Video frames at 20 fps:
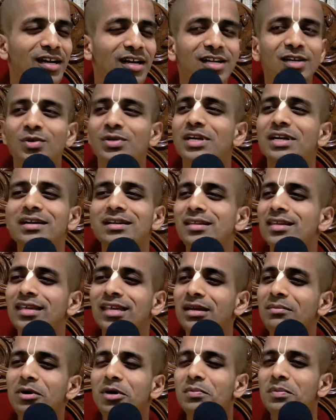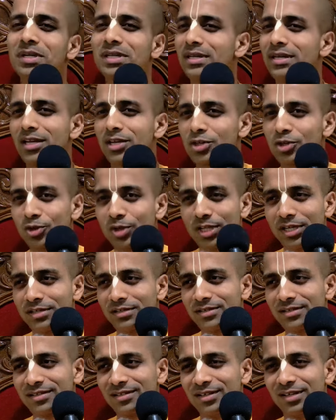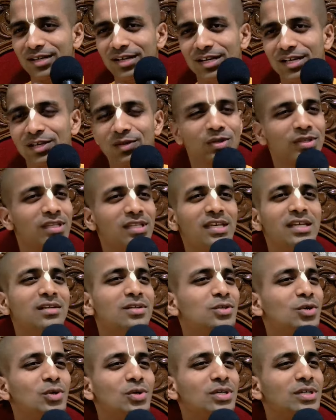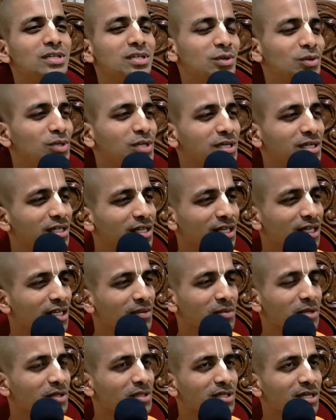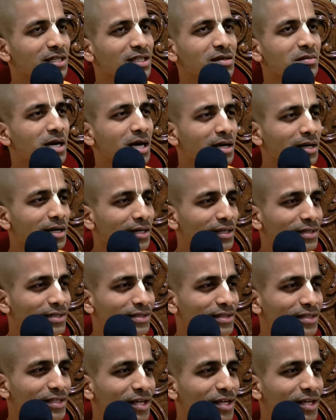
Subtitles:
You didn't think about Mother Yashoda? You didn't think about Nanda Maharaj?